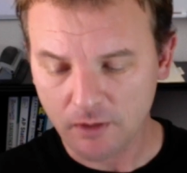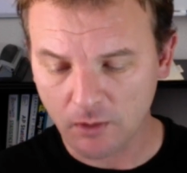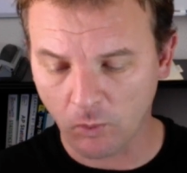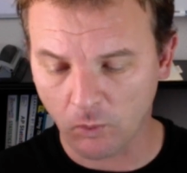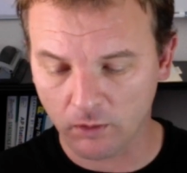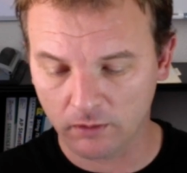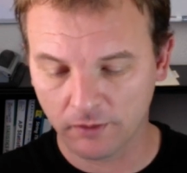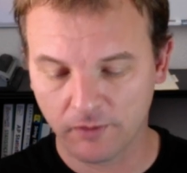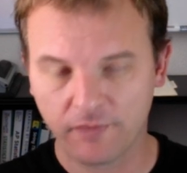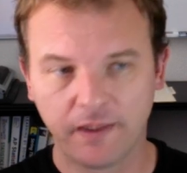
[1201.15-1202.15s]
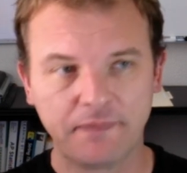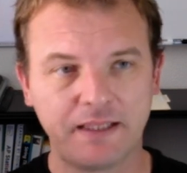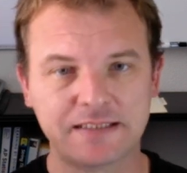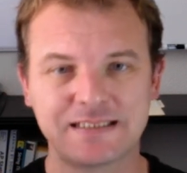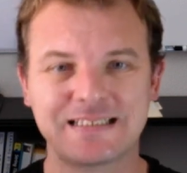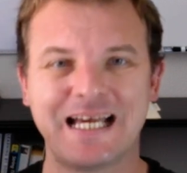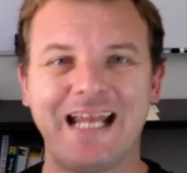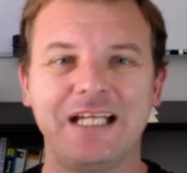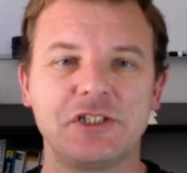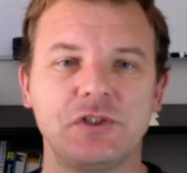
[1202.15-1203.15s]
Or you think that
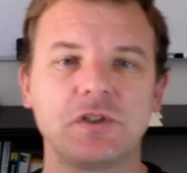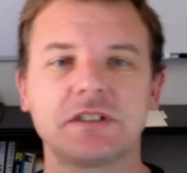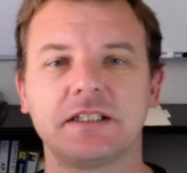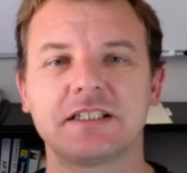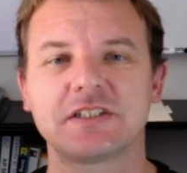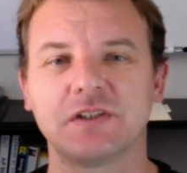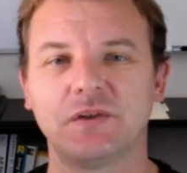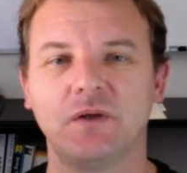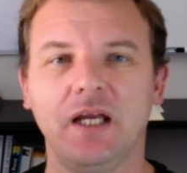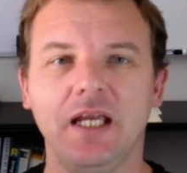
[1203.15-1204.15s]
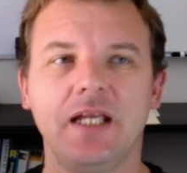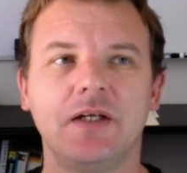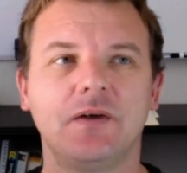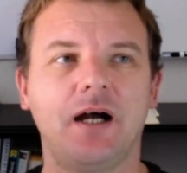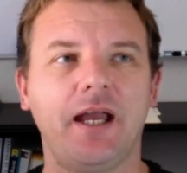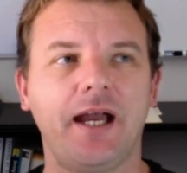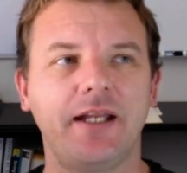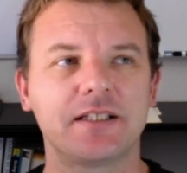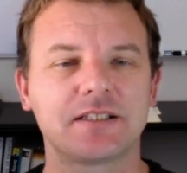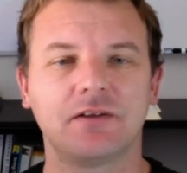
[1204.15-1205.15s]
society is useless, so I
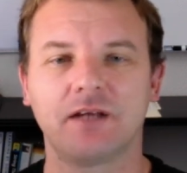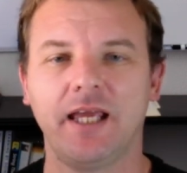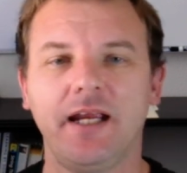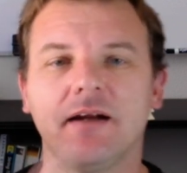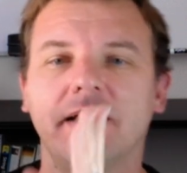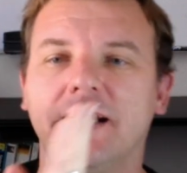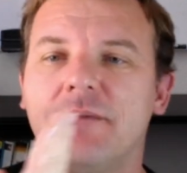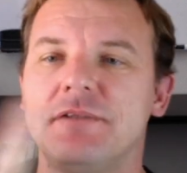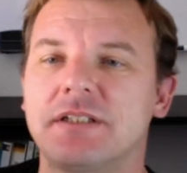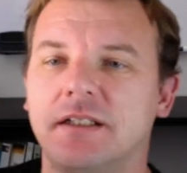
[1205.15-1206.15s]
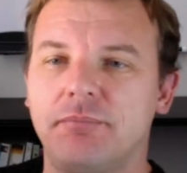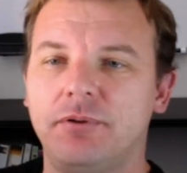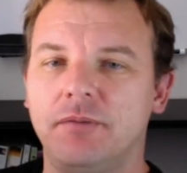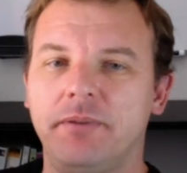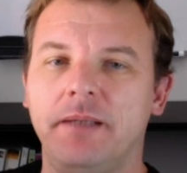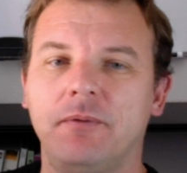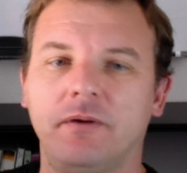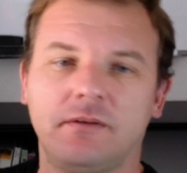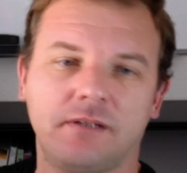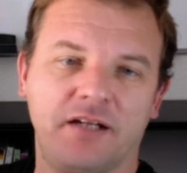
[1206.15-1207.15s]
just don't care, and I'm just going to put
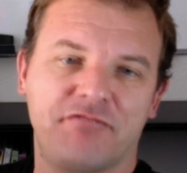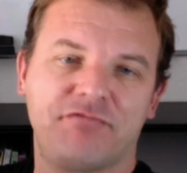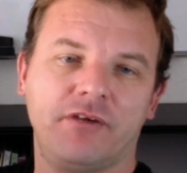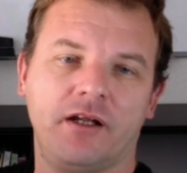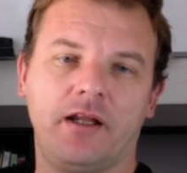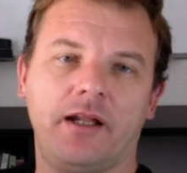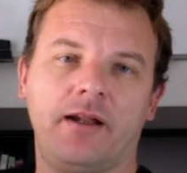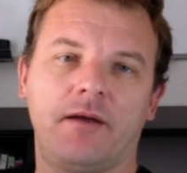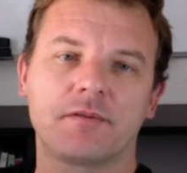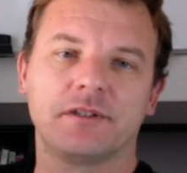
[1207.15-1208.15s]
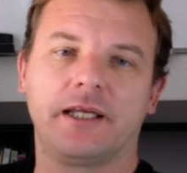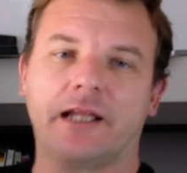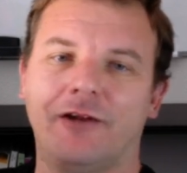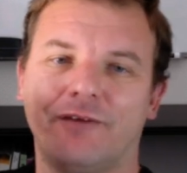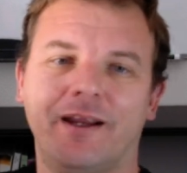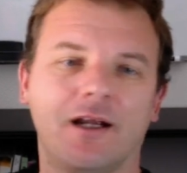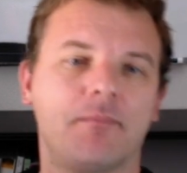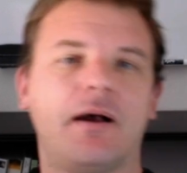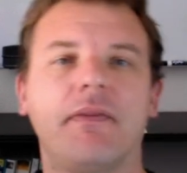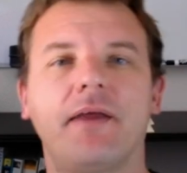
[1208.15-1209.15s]
people in and I was like, I don't care
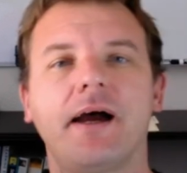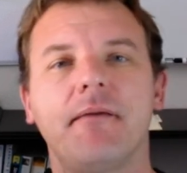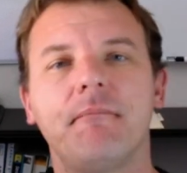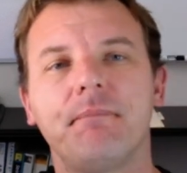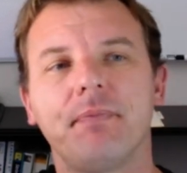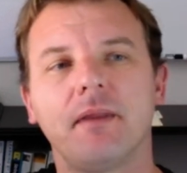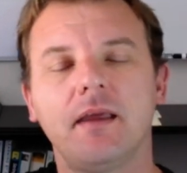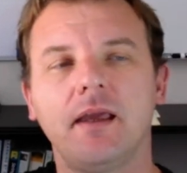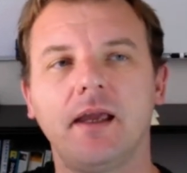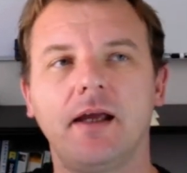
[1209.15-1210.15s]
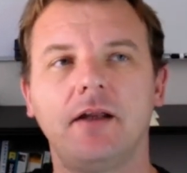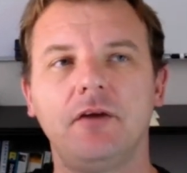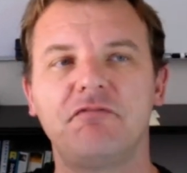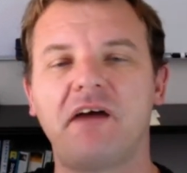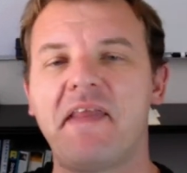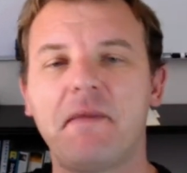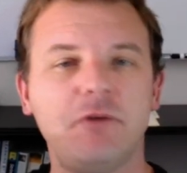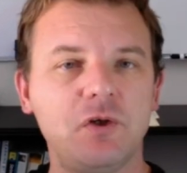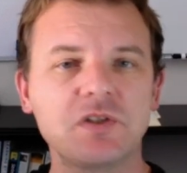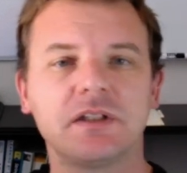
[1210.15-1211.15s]
about that, and you find them
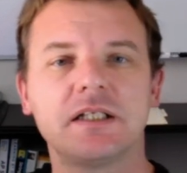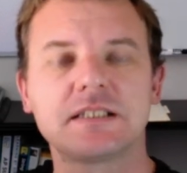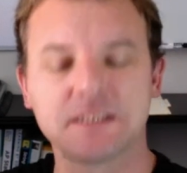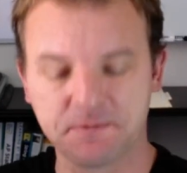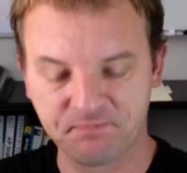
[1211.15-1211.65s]
useless.